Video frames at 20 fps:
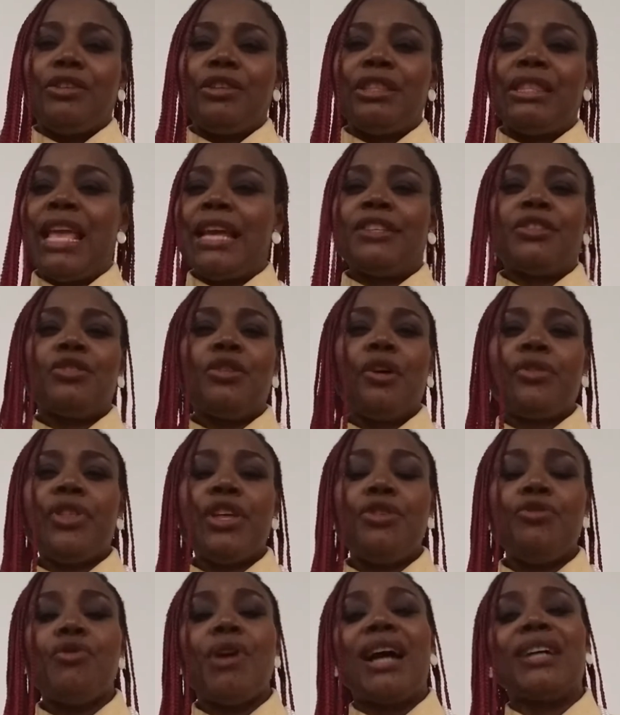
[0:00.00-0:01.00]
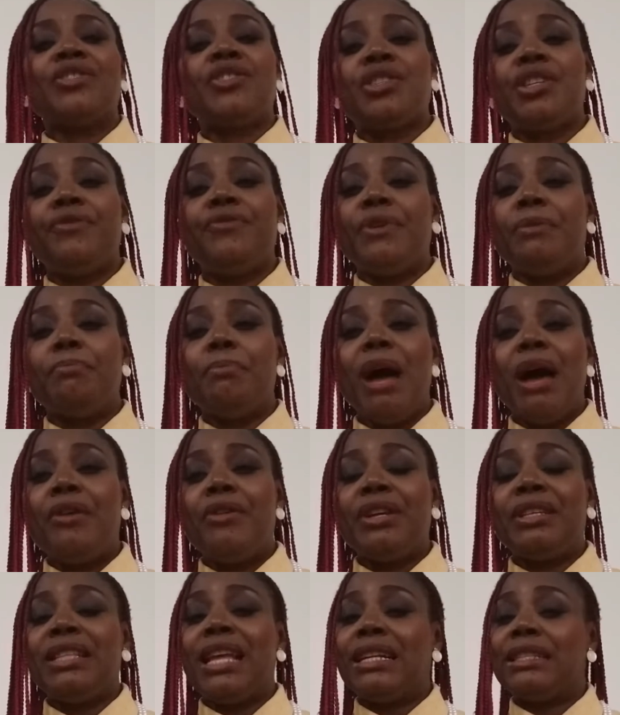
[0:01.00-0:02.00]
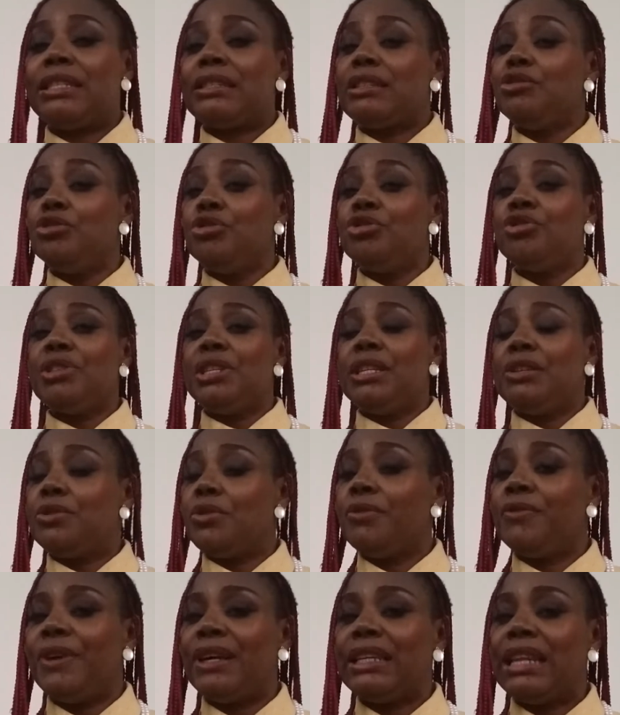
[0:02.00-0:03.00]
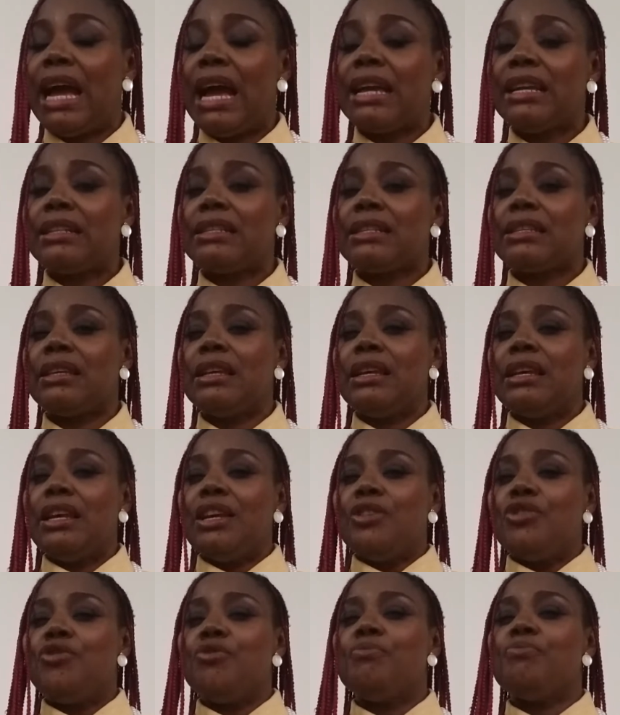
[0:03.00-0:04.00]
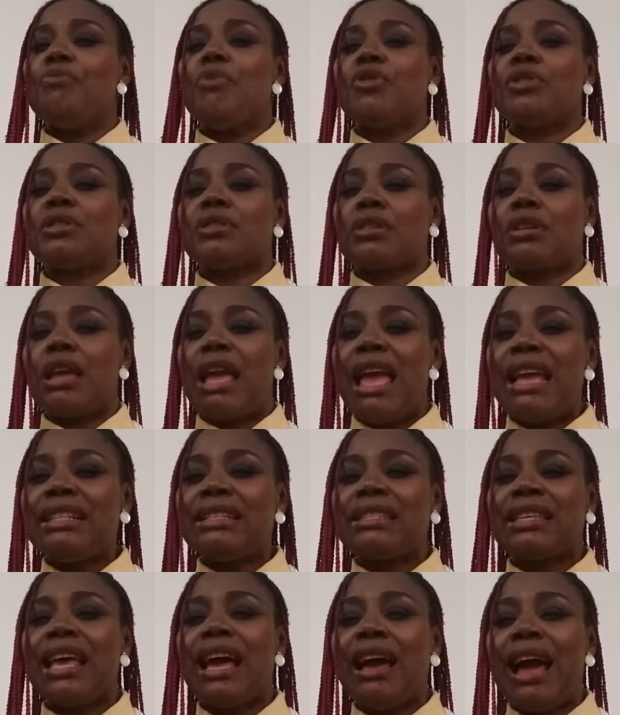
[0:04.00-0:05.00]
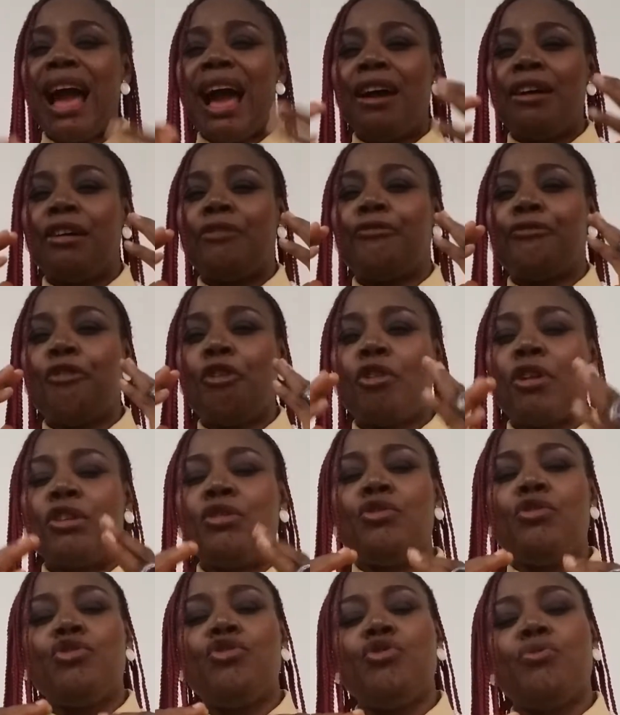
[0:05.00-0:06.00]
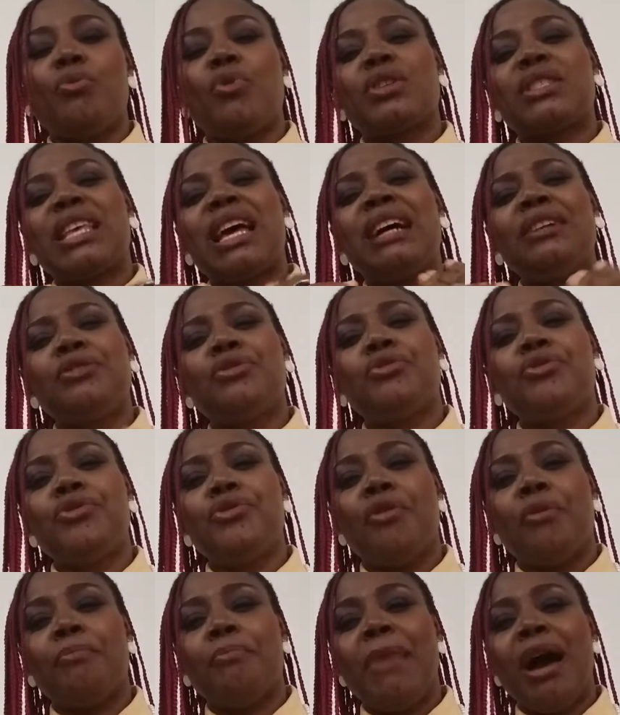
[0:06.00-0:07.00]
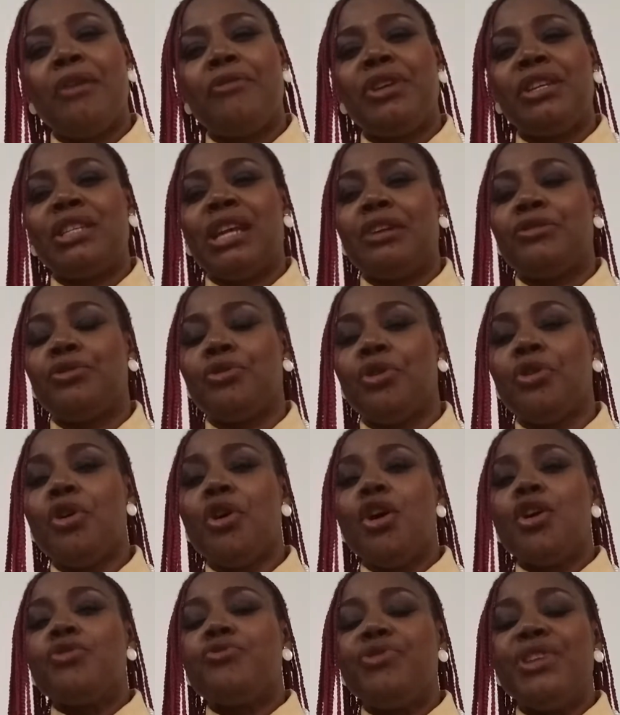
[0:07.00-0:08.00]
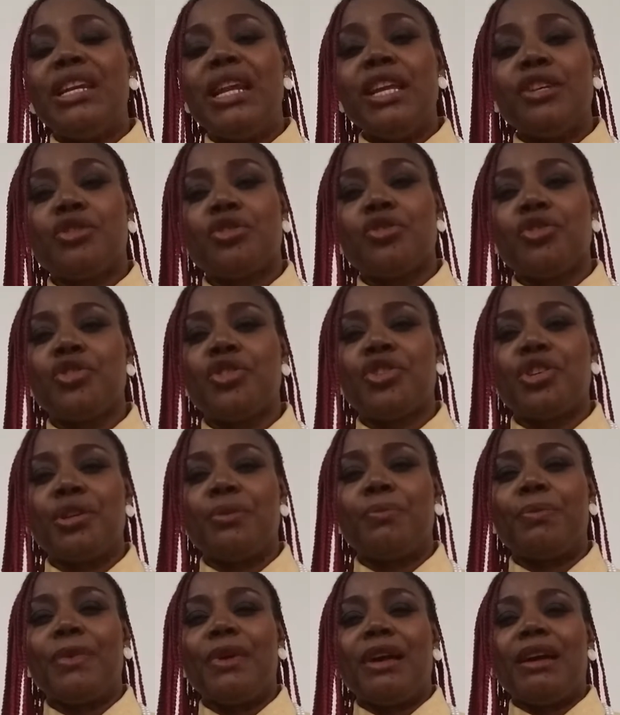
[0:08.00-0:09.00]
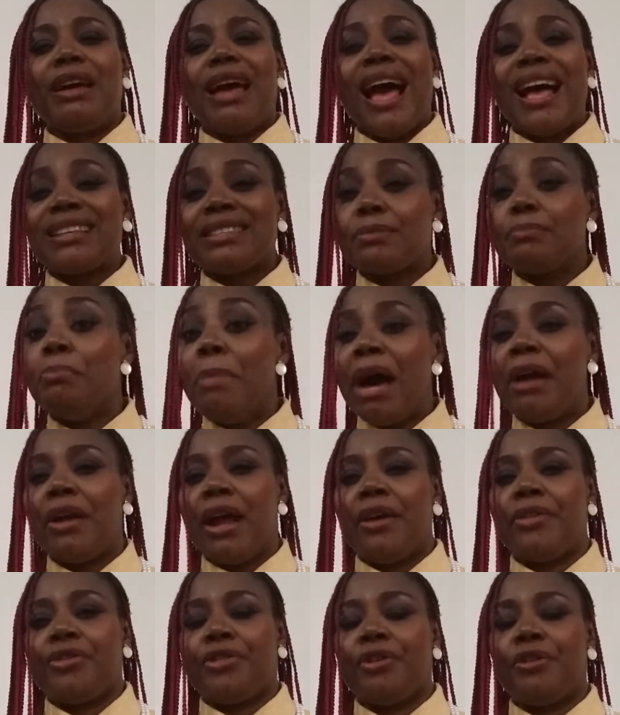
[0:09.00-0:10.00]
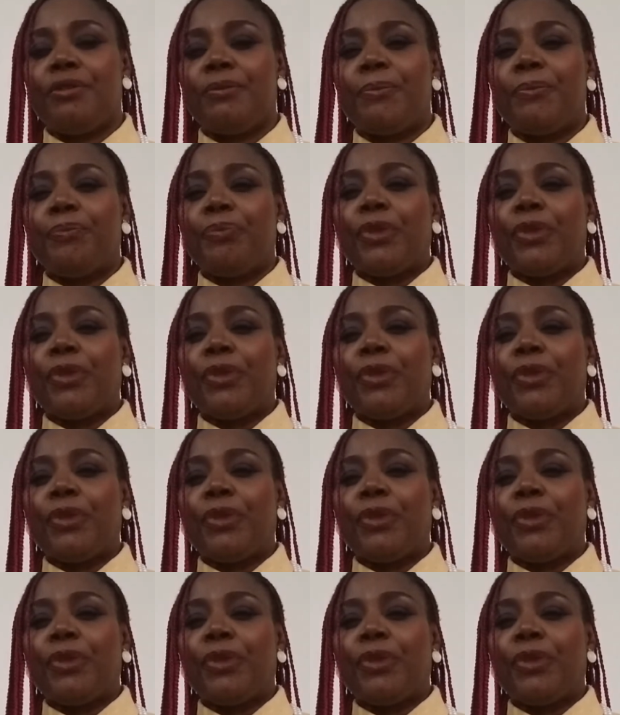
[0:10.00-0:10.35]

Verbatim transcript: There's nothing you achieve in marriage that usually is overnight. You must enter, you must handle your marriage and your relationship as marathon,